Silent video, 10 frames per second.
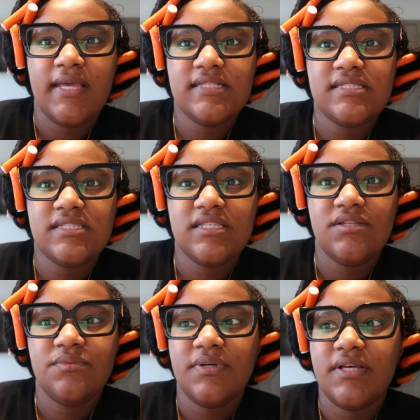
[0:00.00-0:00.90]
and
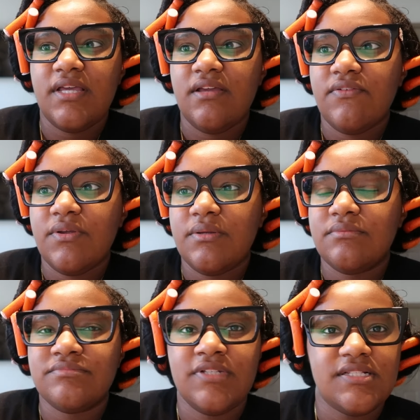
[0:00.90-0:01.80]
see what
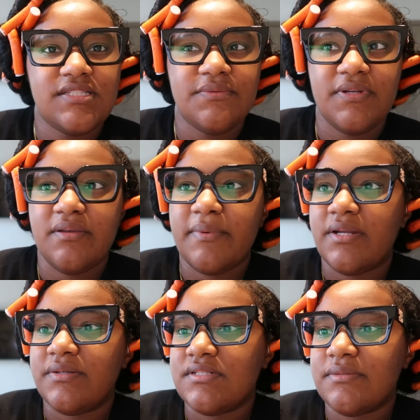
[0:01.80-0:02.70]

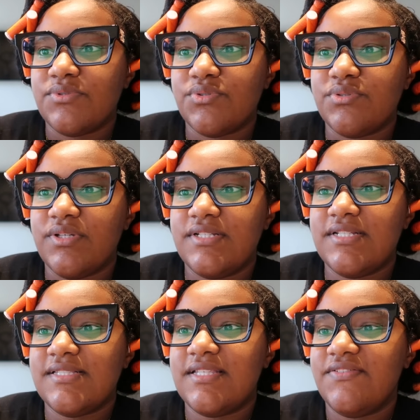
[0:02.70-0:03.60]
everybody was up to, and
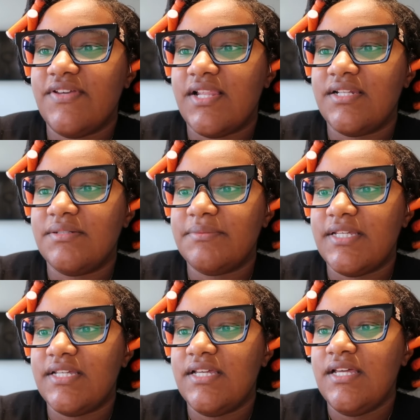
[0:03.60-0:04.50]
just give y'all an
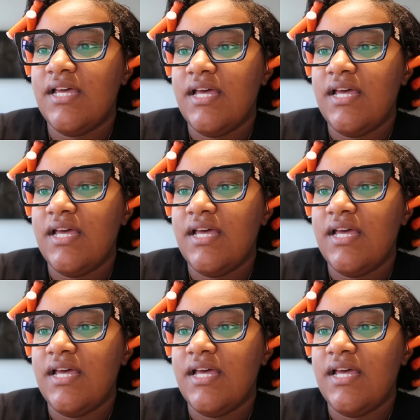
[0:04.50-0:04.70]
update.